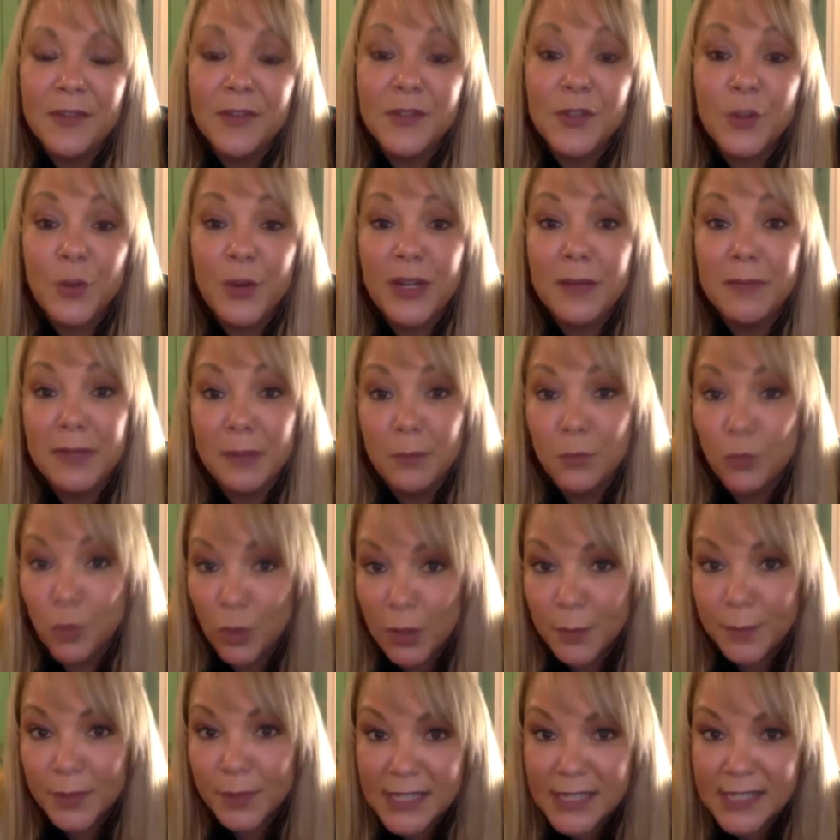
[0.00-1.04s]
Um, there's going to
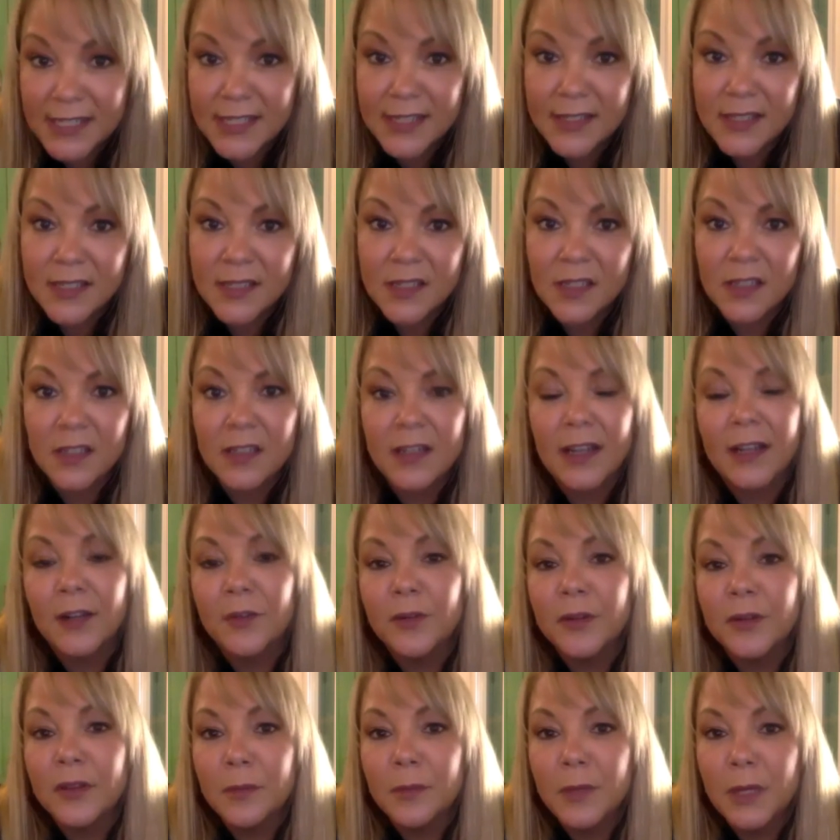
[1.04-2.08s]
be more places
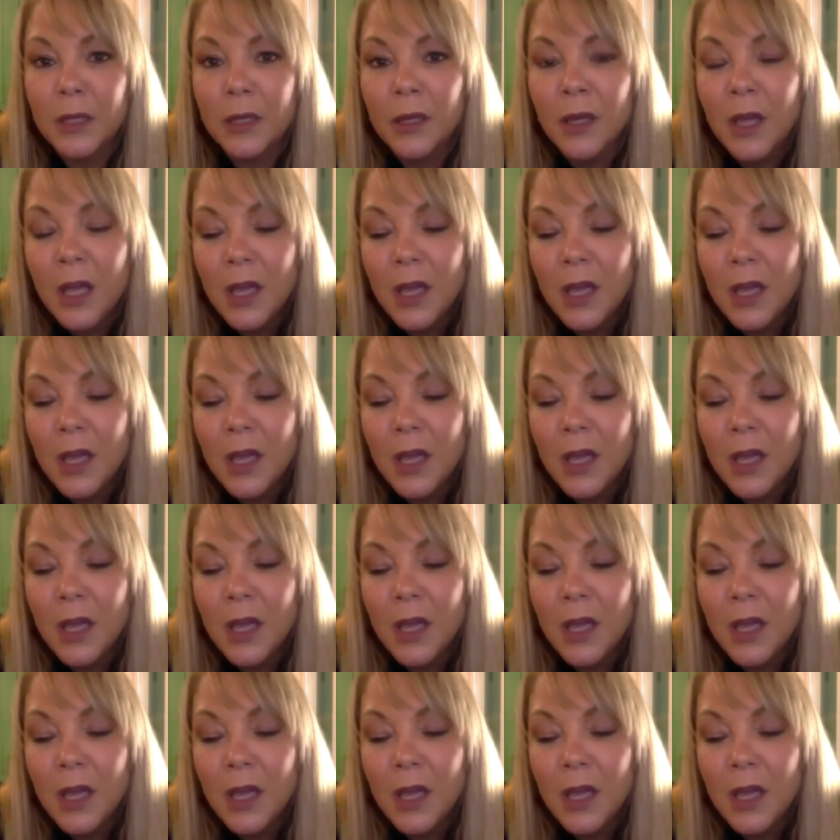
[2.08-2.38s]
to connect with